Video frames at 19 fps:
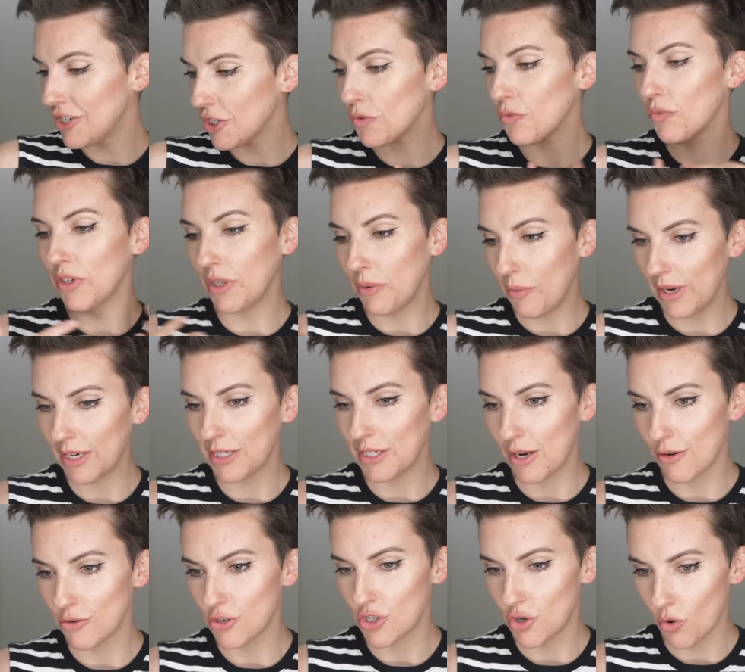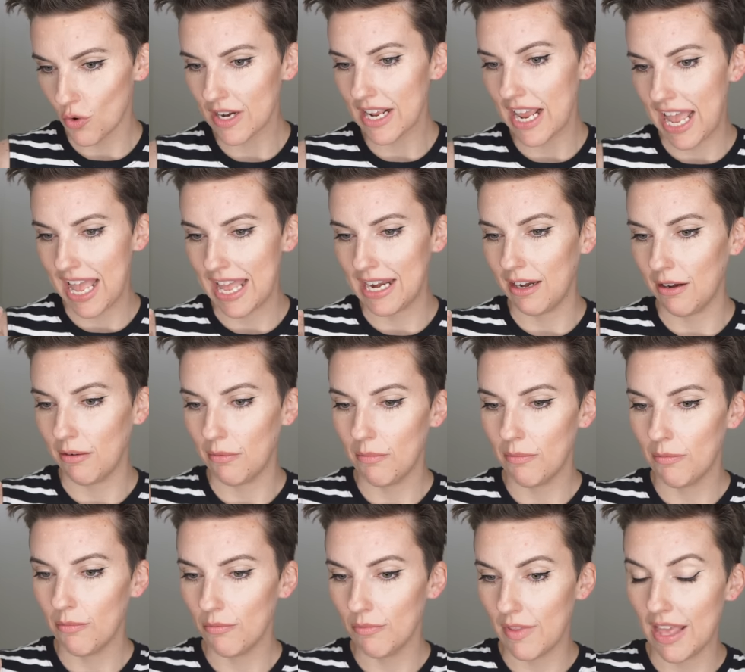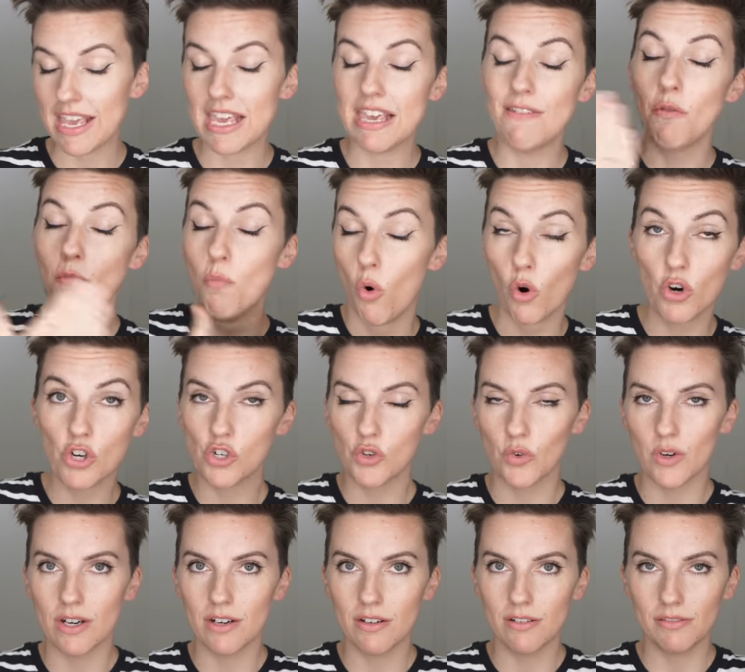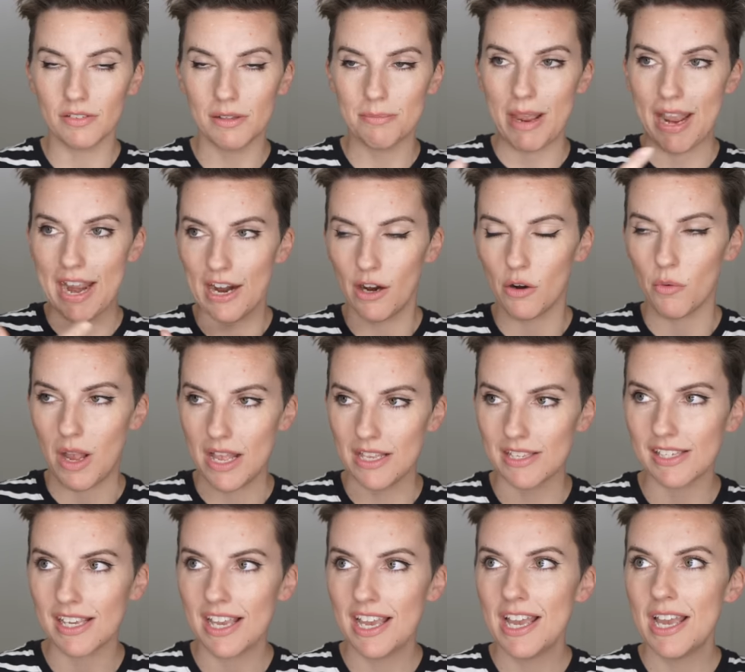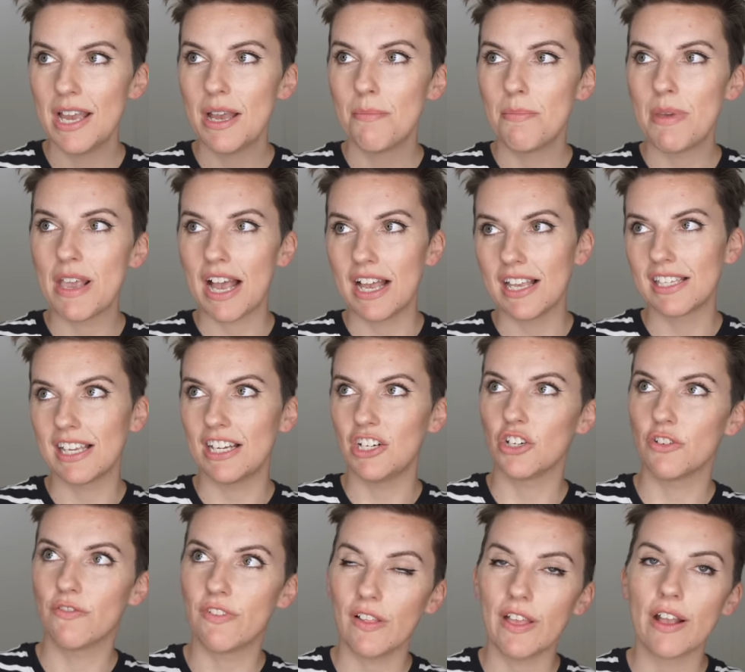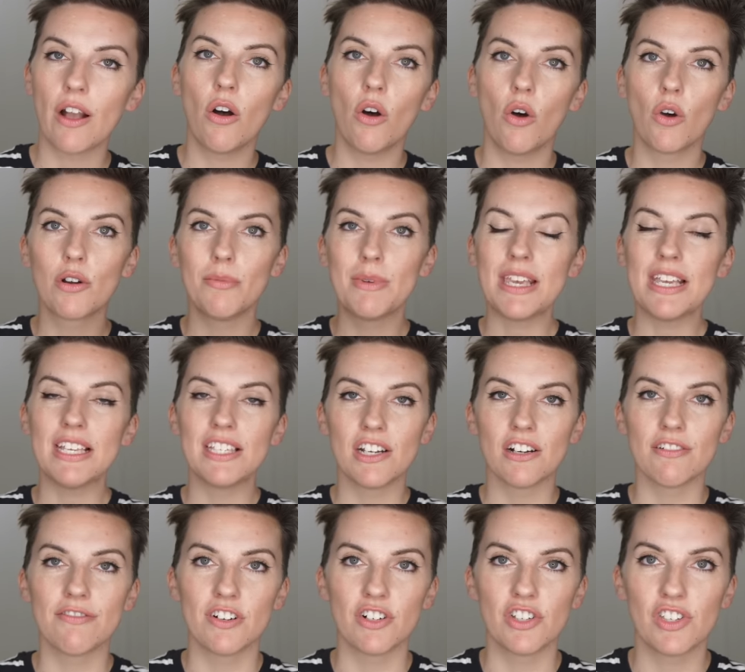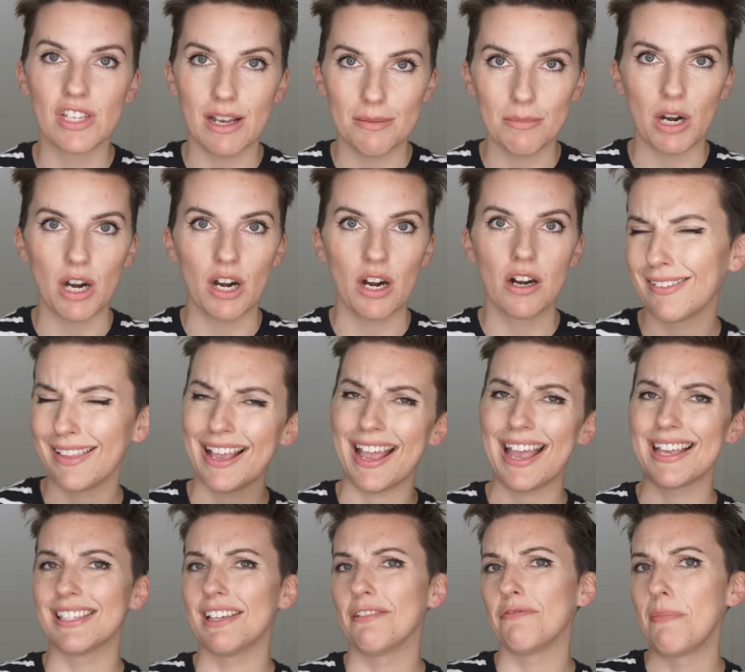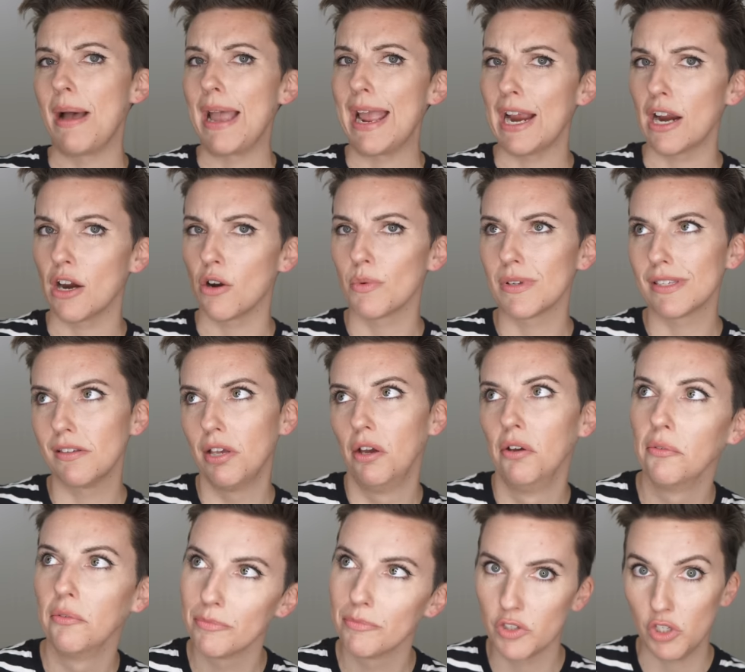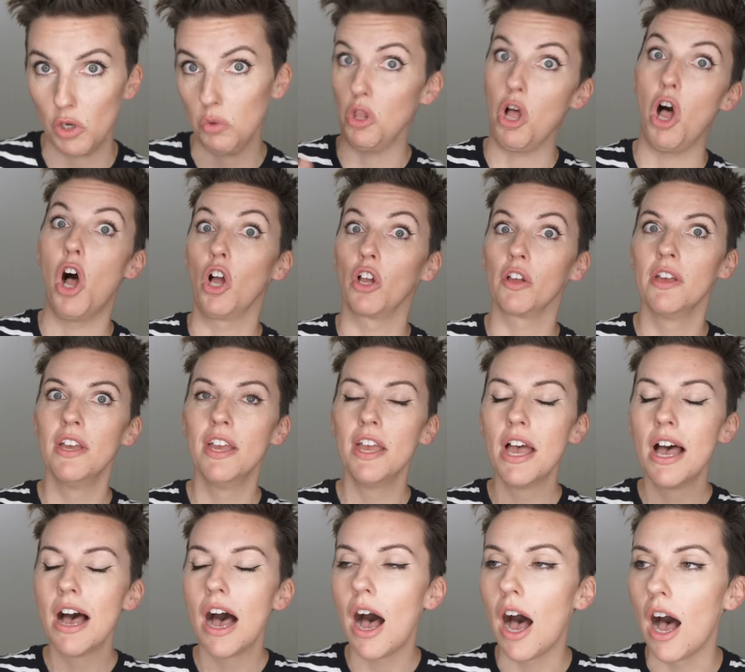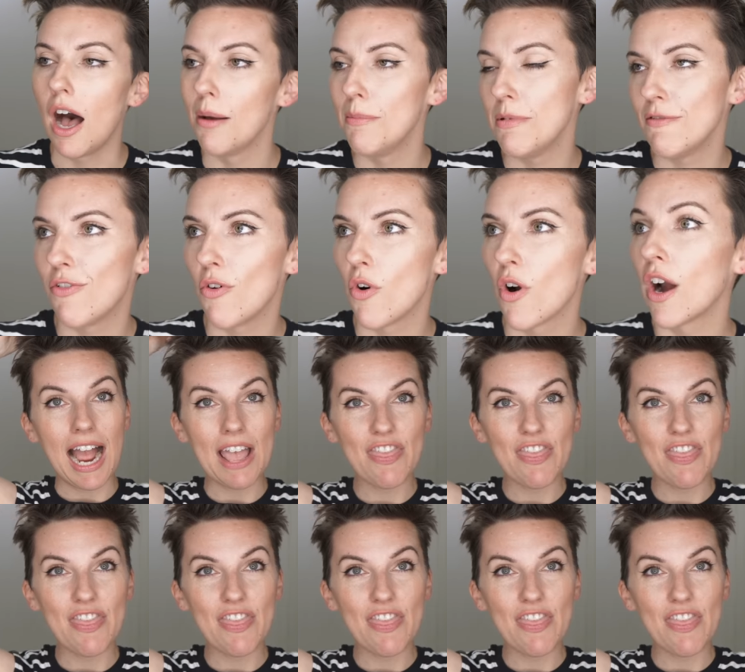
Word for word: just really wanted to go short again, like even more short than my hair was, because I just felt like, oh, it'll be easier for summer, like as if my hair was so long uh, before.